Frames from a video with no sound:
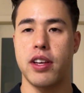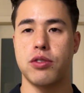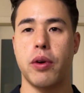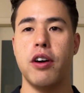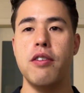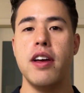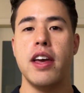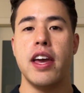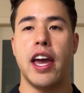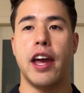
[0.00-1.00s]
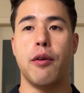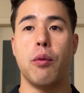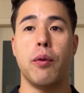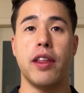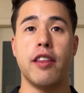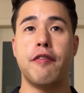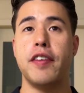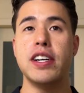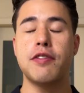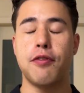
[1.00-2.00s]
well. And in the
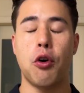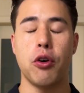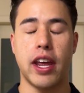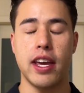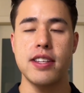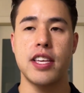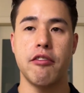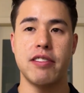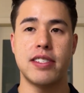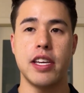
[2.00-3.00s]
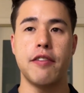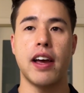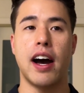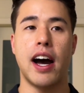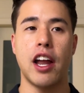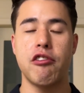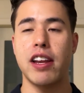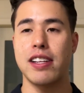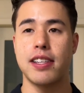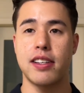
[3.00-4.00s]
first 4 days, he received
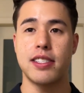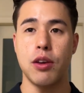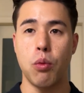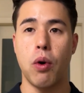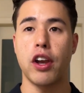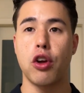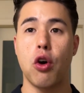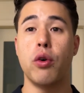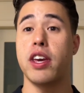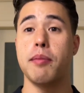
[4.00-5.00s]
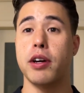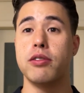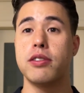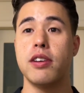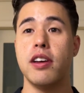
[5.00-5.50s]
161 cold emails,